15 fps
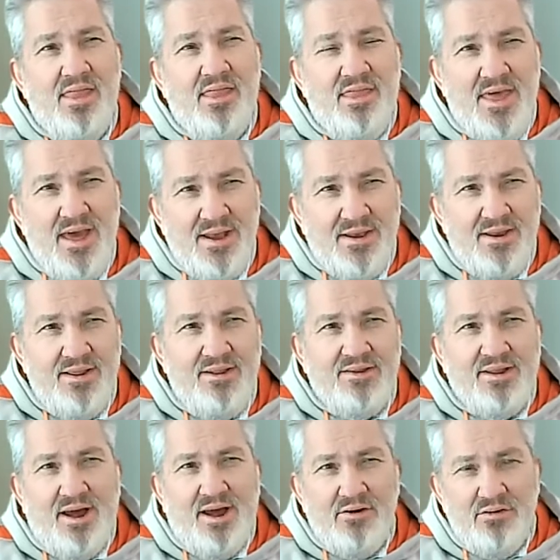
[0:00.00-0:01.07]
That
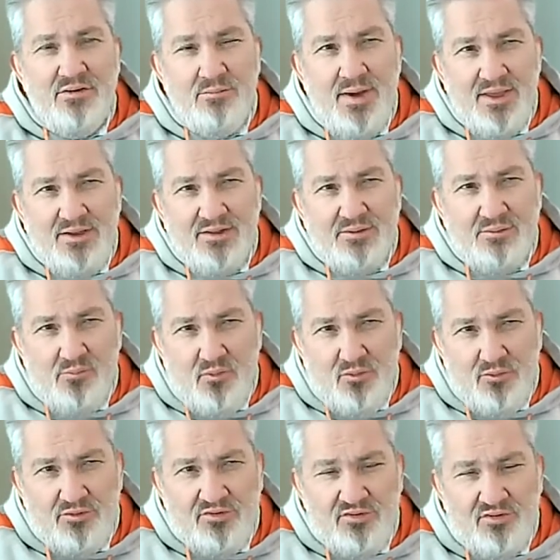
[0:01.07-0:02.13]
is how you make it
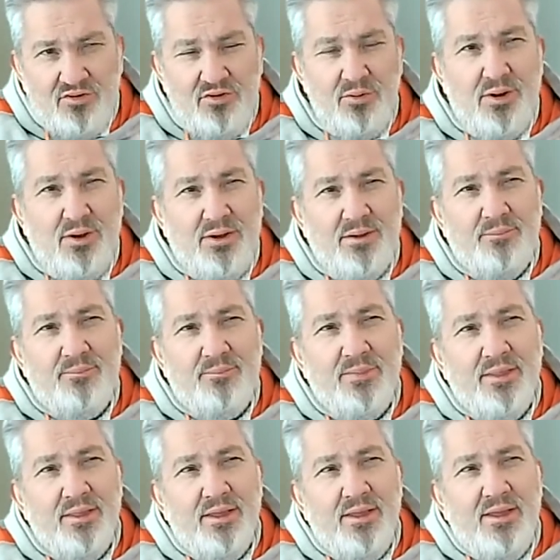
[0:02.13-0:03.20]
more secure.
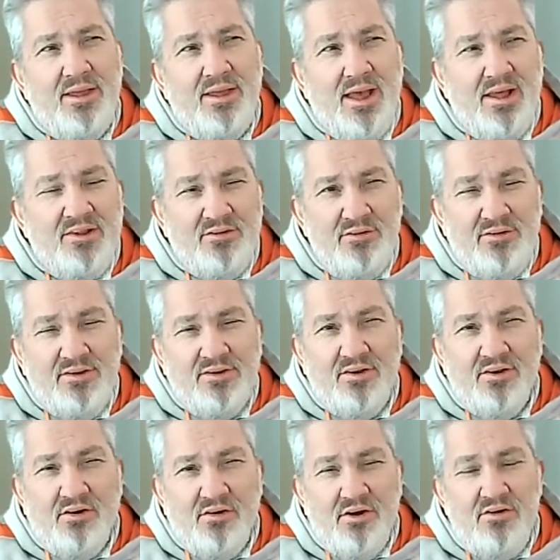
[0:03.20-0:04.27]
As soon as
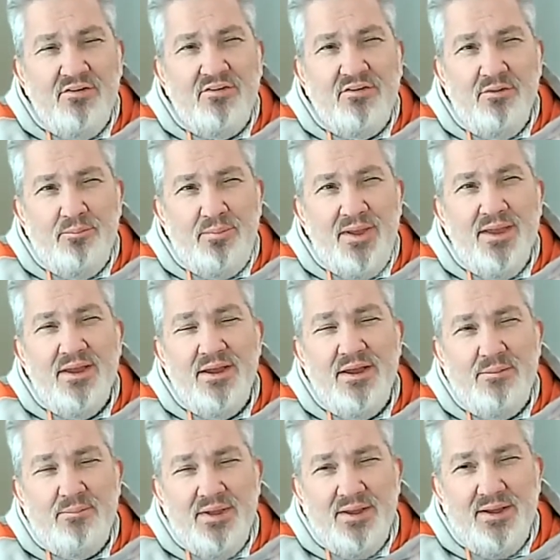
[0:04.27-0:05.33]
it grows too big,
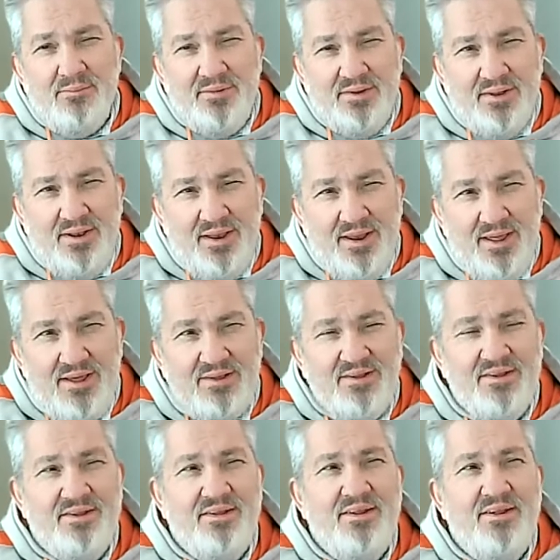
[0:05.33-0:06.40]
it becomes
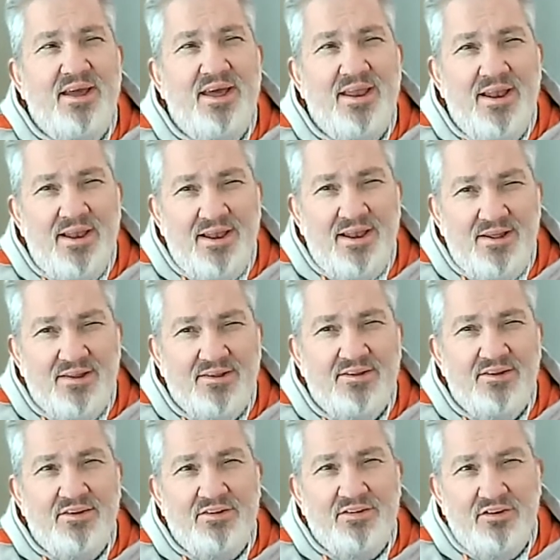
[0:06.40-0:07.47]
less and less
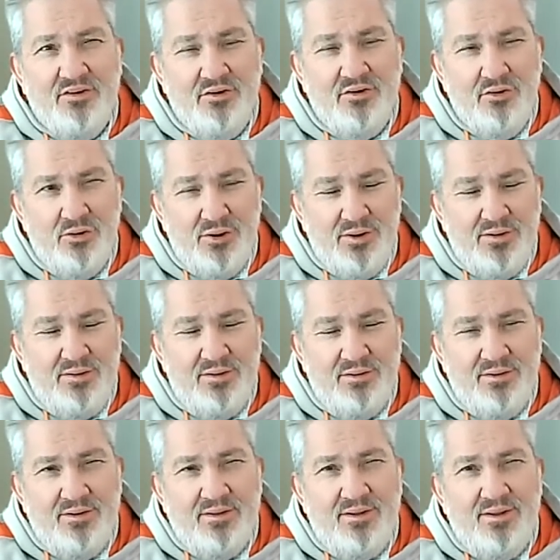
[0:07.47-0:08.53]
secure.
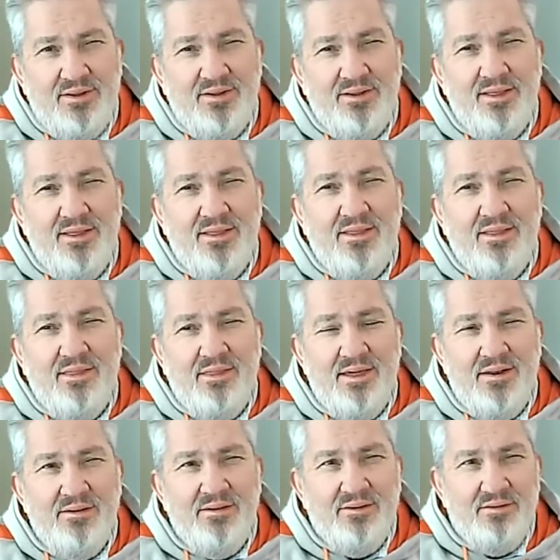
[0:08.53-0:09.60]

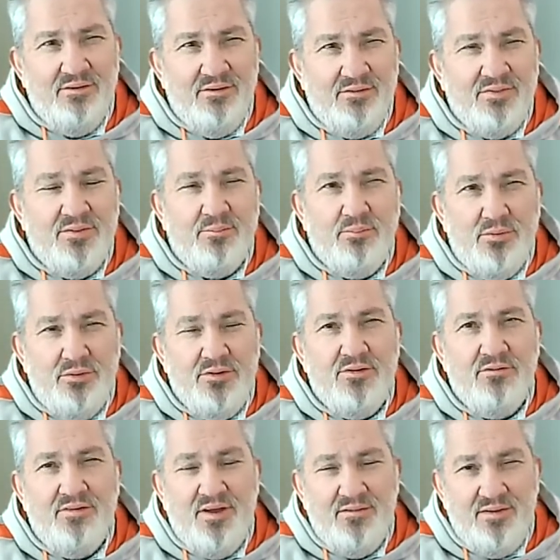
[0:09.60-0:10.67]
That is not the point
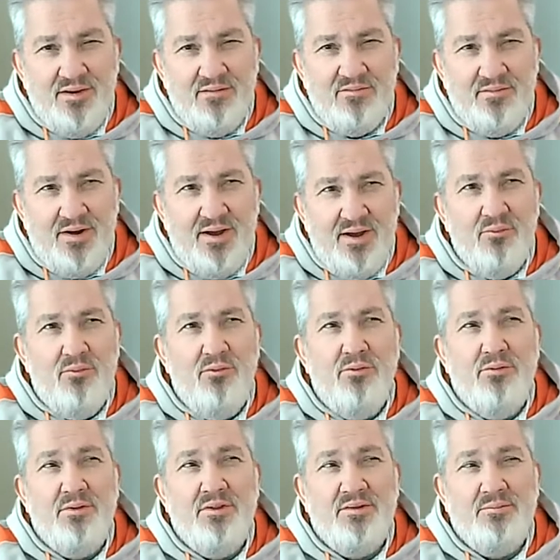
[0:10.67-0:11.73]
of having a
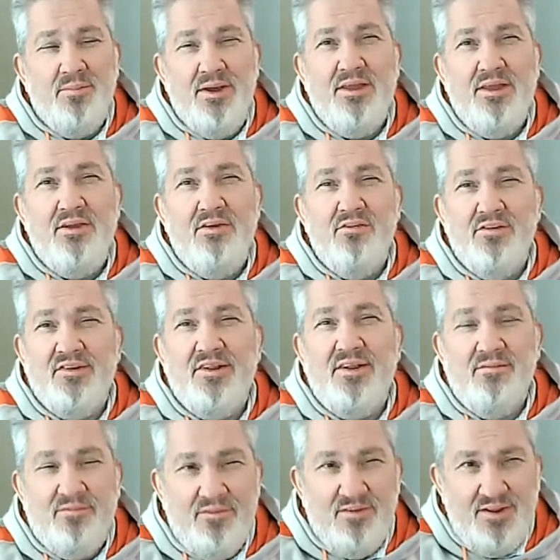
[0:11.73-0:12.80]
firewall, is making
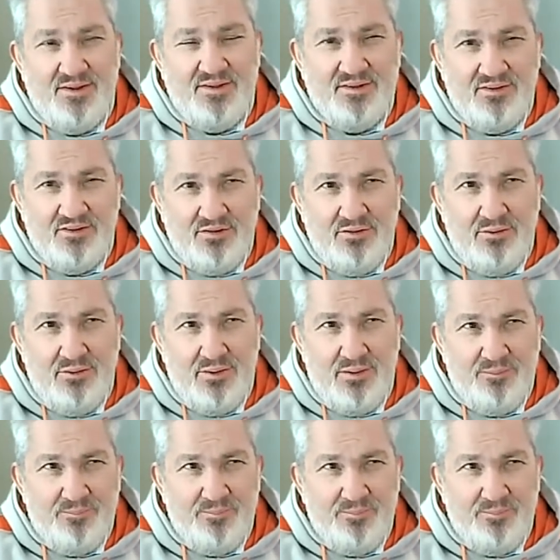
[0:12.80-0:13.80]
yourself less secure.